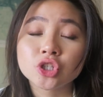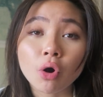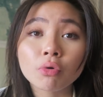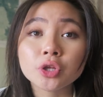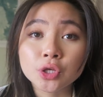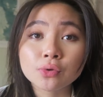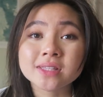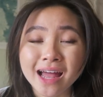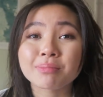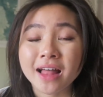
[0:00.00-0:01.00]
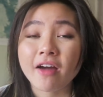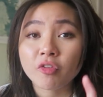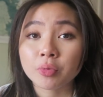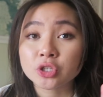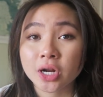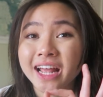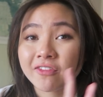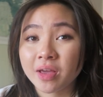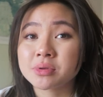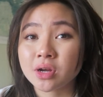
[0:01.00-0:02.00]
don't use that platform you're trying
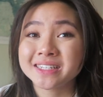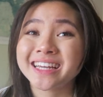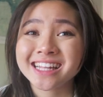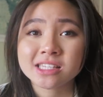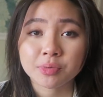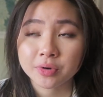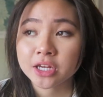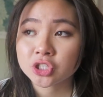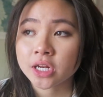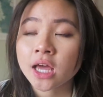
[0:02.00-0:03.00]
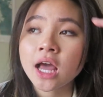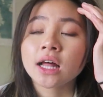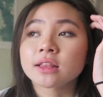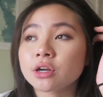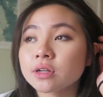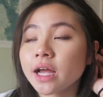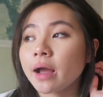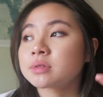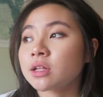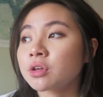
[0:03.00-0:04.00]
to get famous on to get inspiration. Literally,
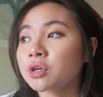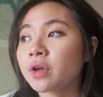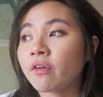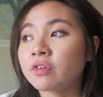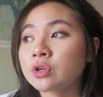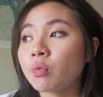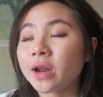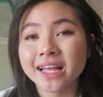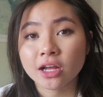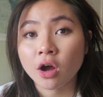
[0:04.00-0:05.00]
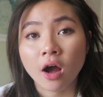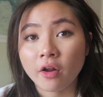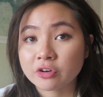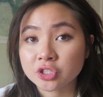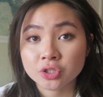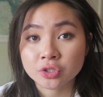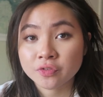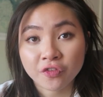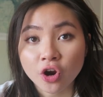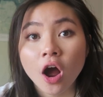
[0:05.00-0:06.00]
I'm telling you, if you don't want to get caught
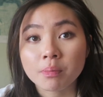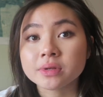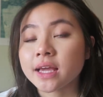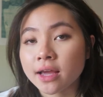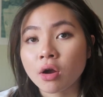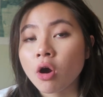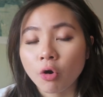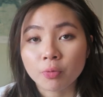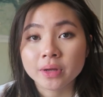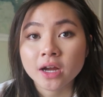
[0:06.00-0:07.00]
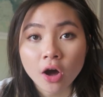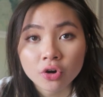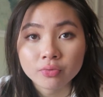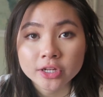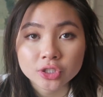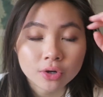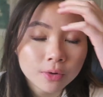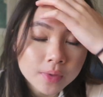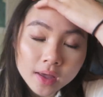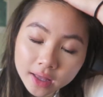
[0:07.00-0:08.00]
for copying or being
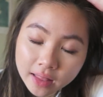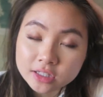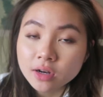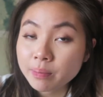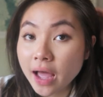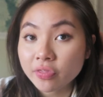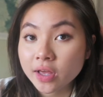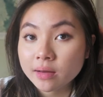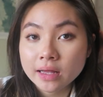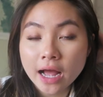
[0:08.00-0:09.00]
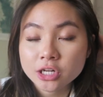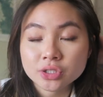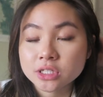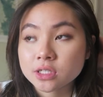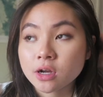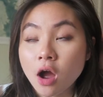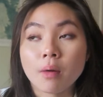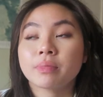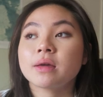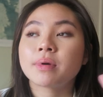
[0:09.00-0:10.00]
unoriginal, that's not a bad thing actually to
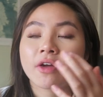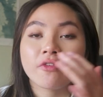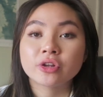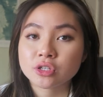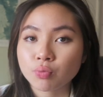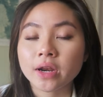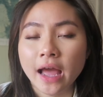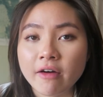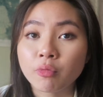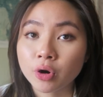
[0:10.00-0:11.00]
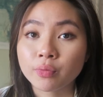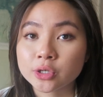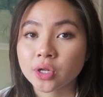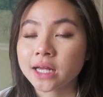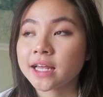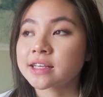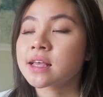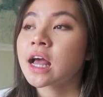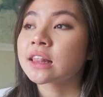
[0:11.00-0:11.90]
copy, but if you just want to have more original ideas,